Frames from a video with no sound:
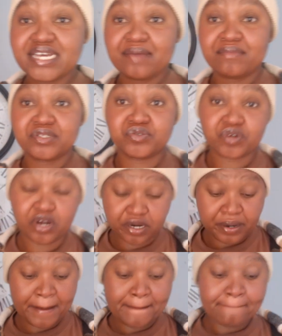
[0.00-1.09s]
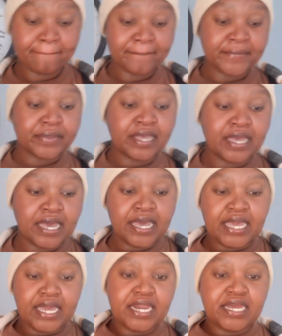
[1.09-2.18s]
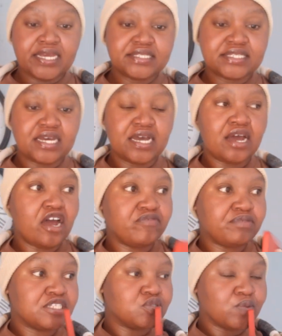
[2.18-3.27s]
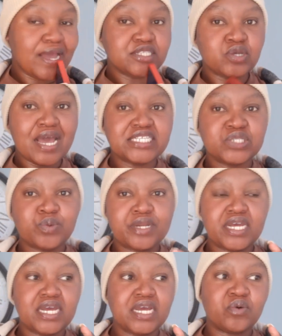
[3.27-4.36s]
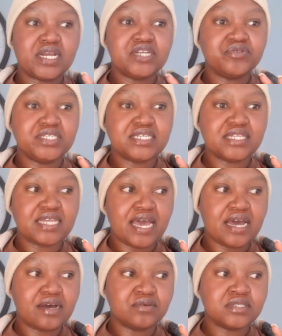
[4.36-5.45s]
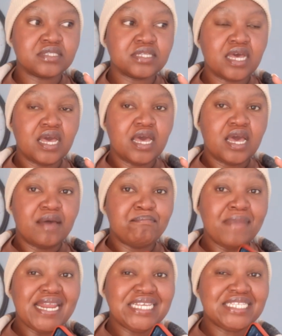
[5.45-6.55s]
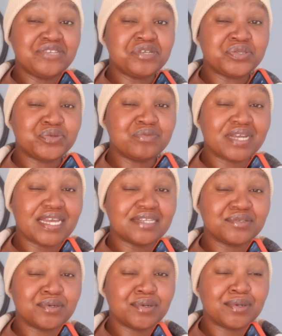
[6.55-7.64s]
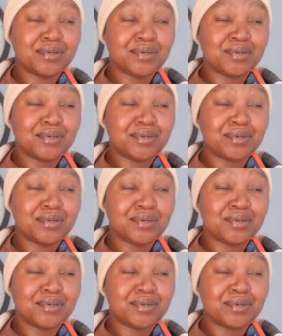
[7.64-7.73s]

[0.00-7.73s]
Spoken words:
time, it's wrong. It is 1:30, so I just wanna quickly reset the house. Mainly Tiri's room, guys. Yo.